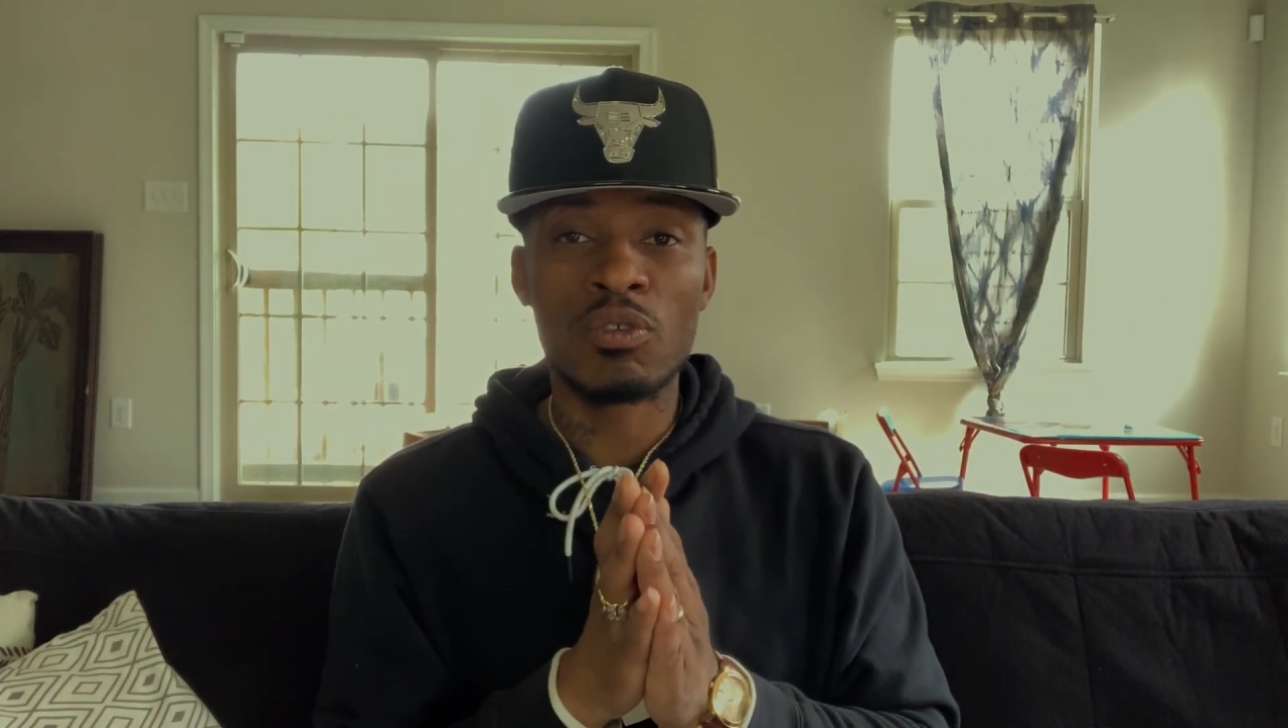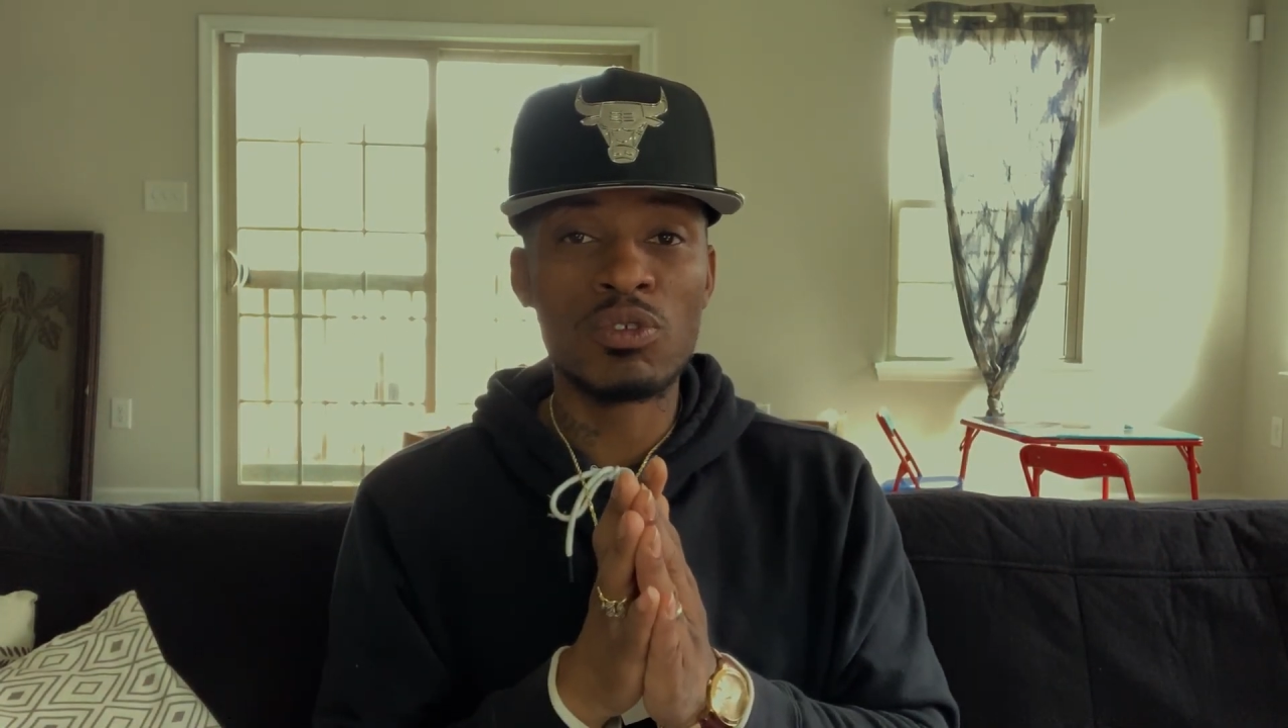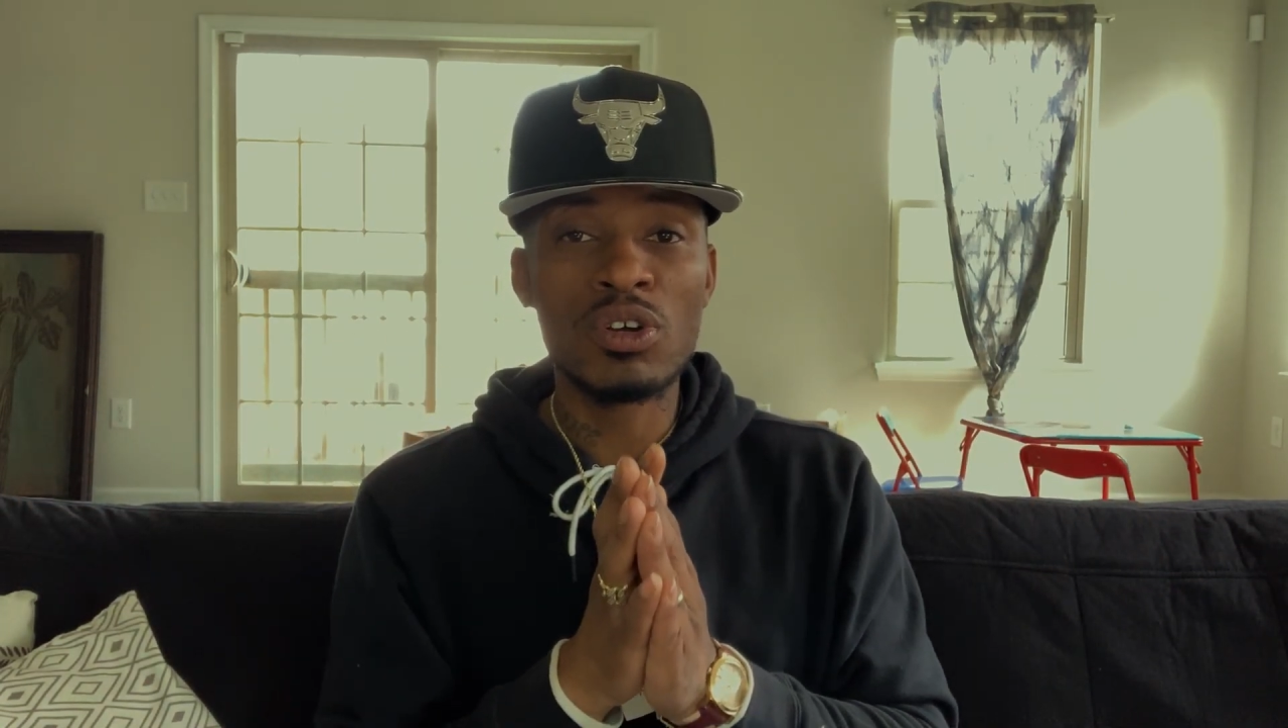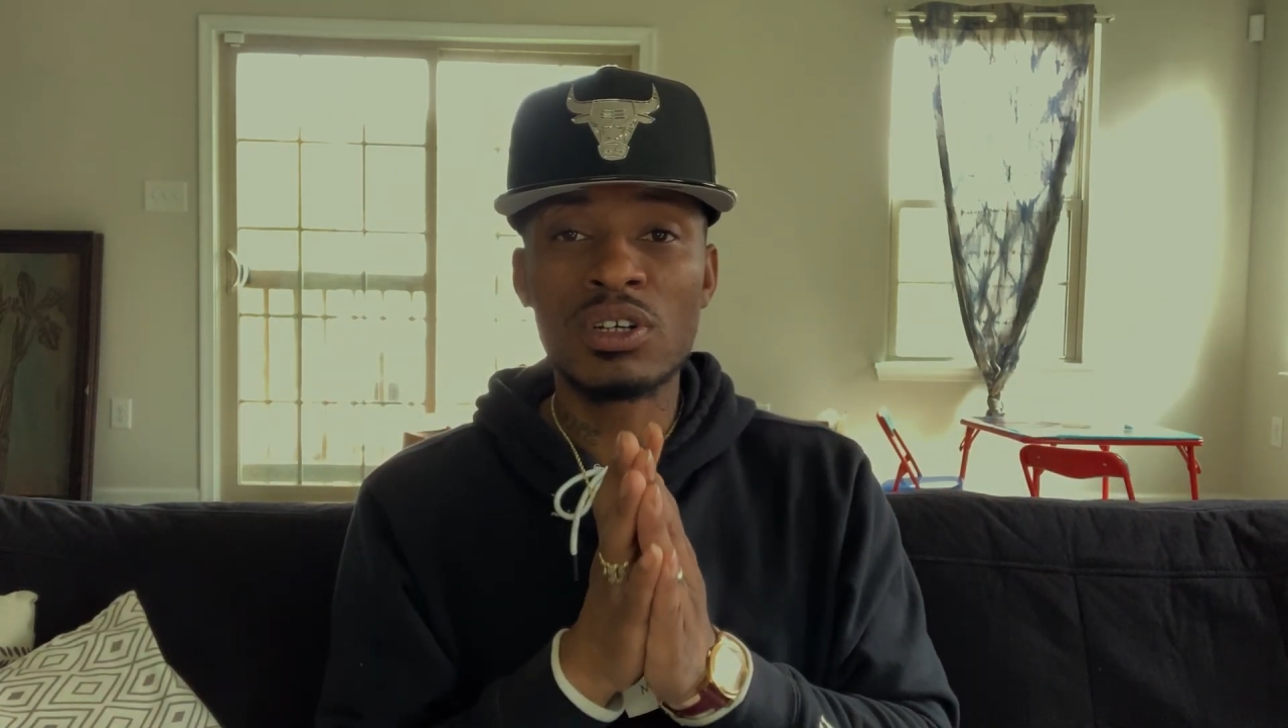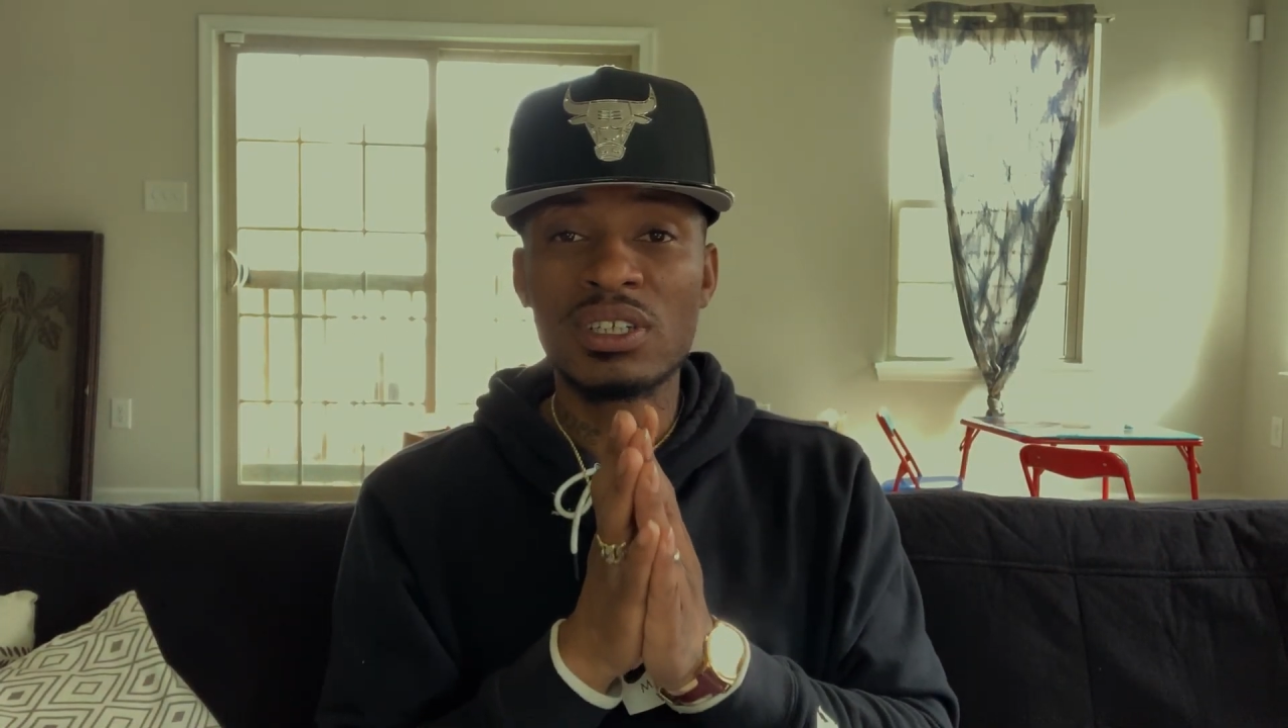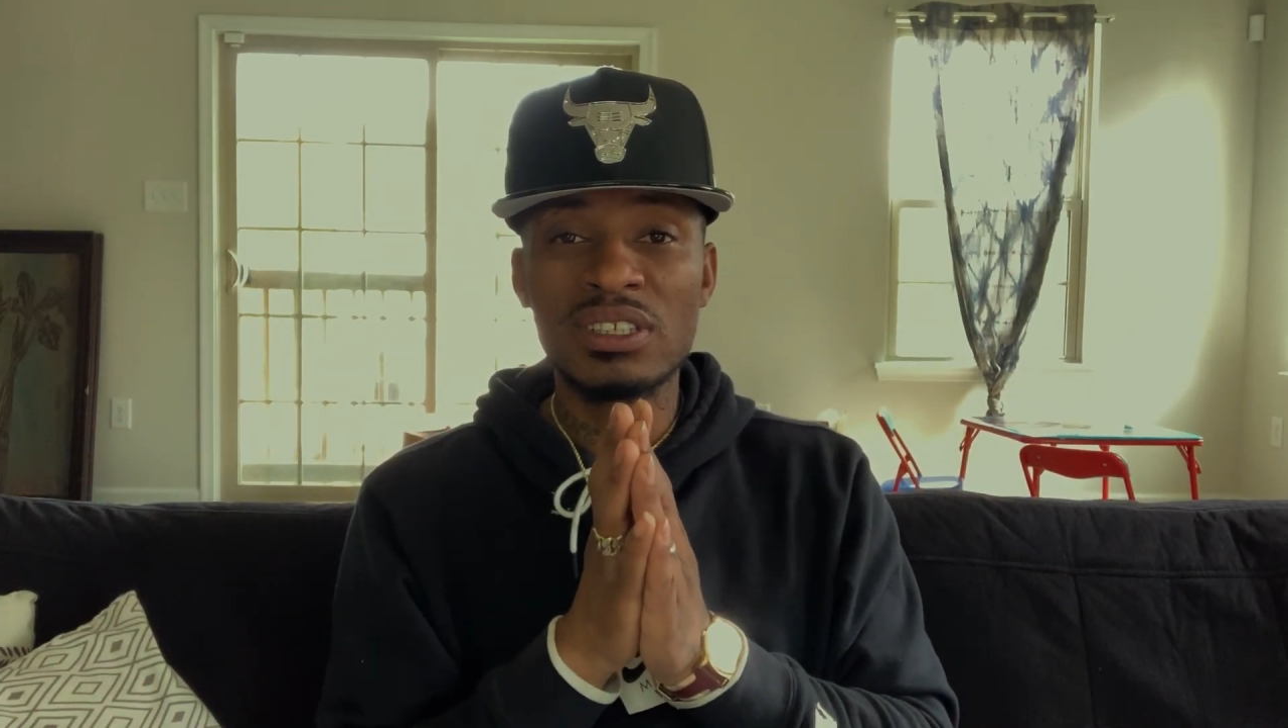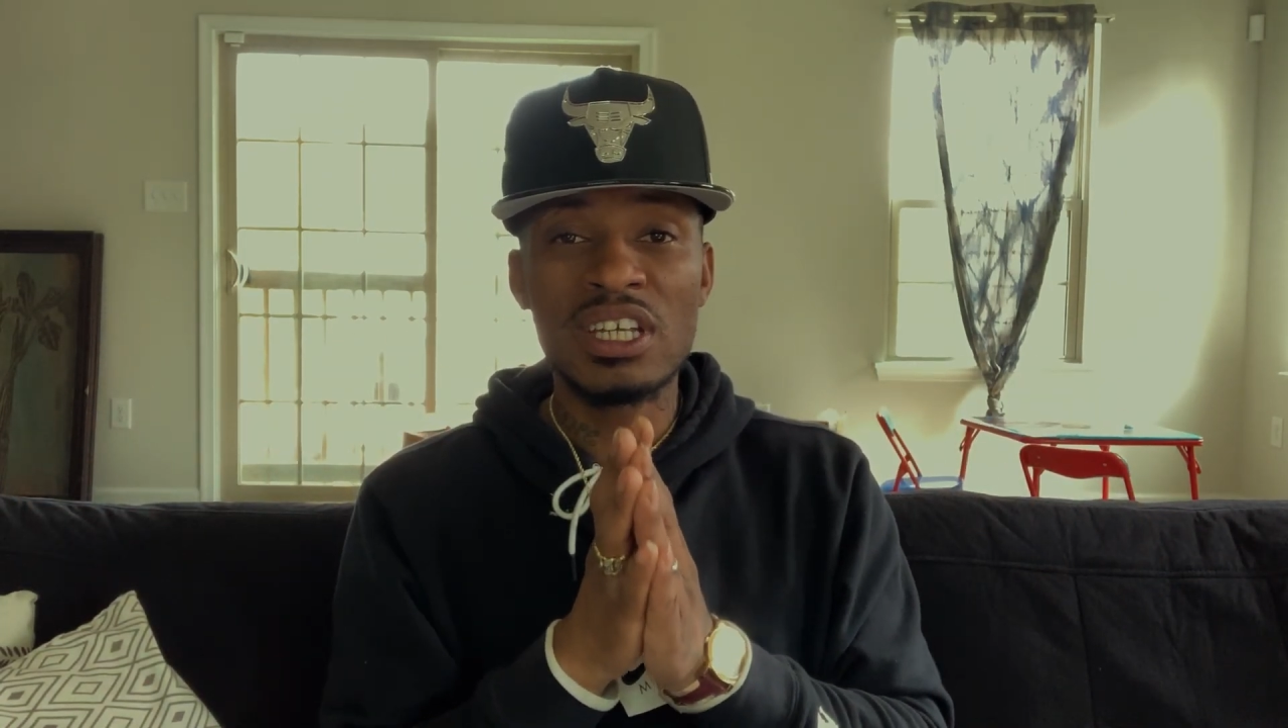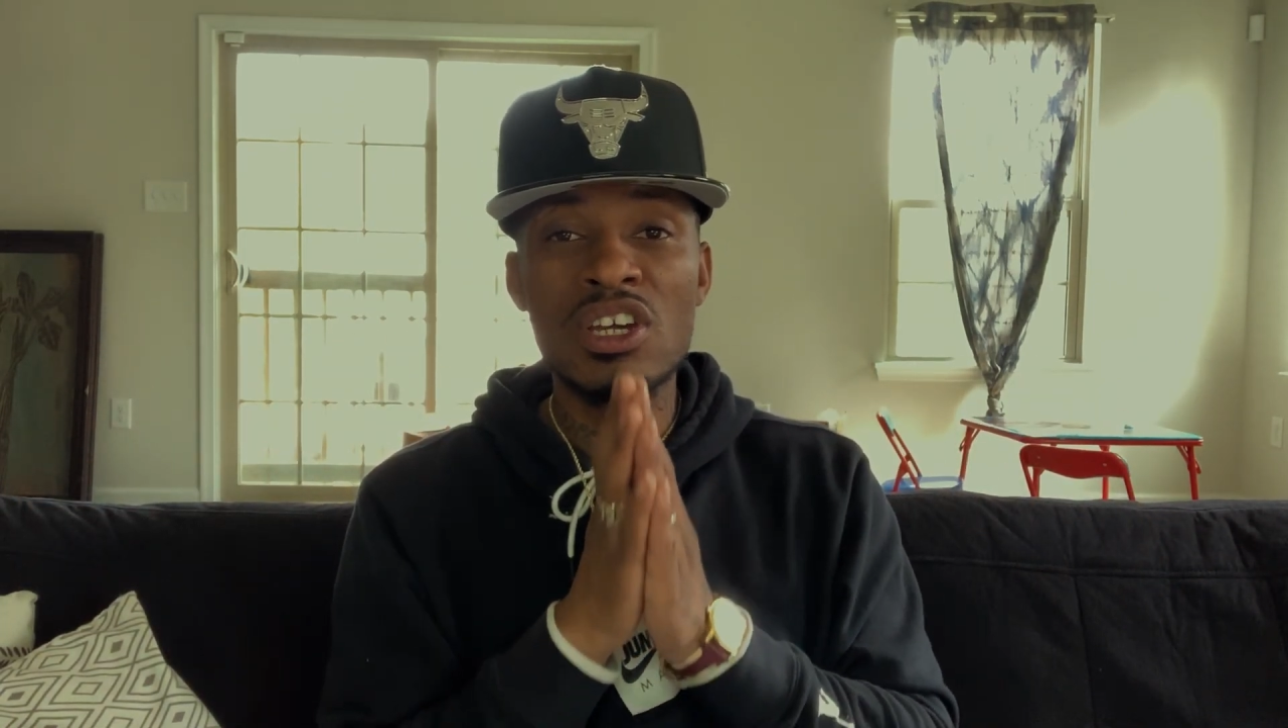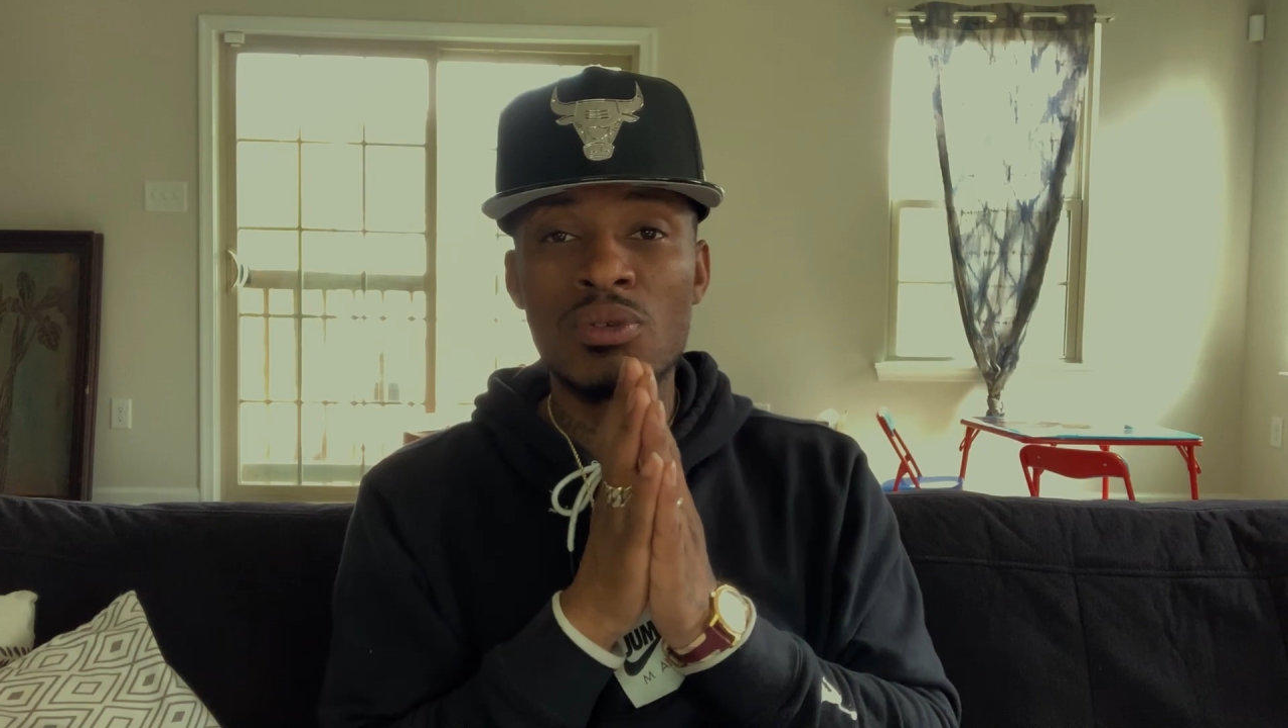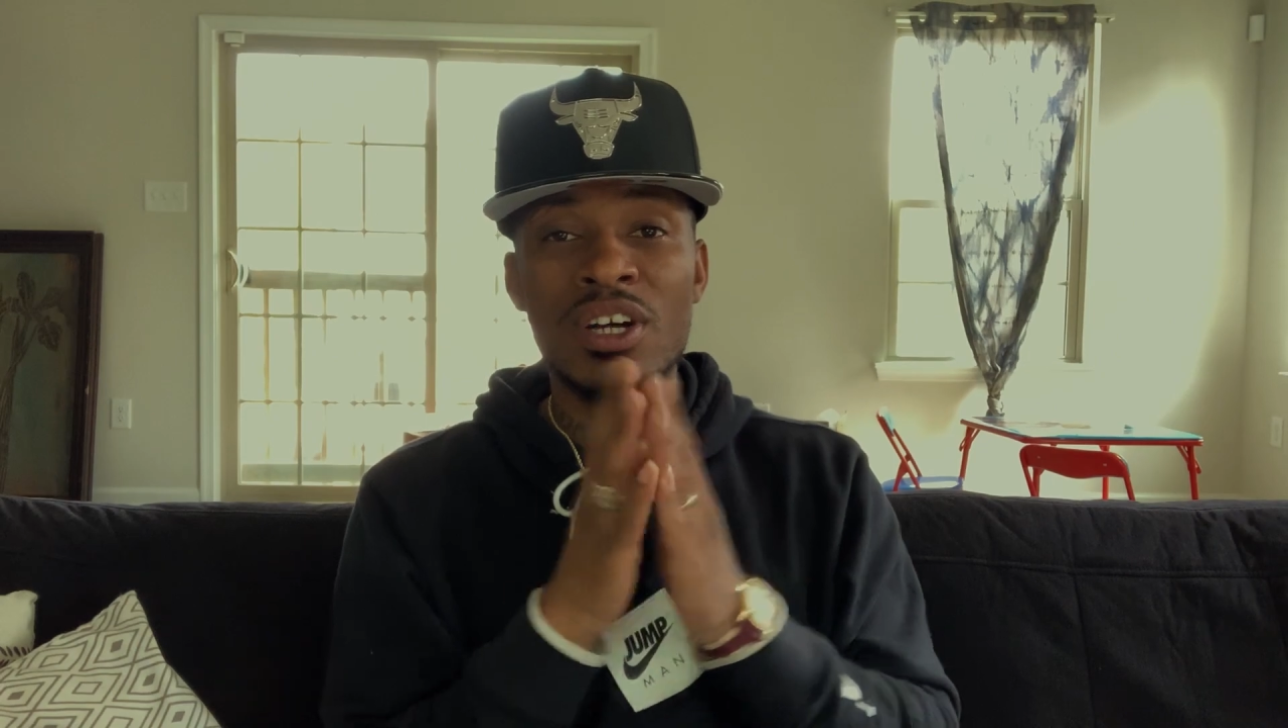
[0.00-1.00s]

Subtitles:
real good deal,